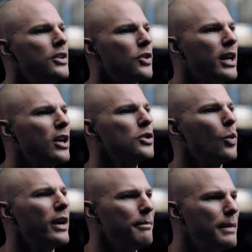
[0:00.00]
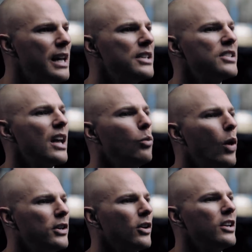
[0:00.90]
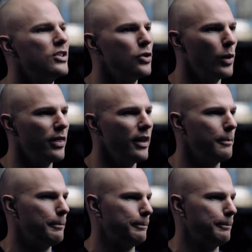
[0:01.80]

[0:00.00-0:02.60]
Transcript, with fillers: So here's what it means and what you're gonna do with it.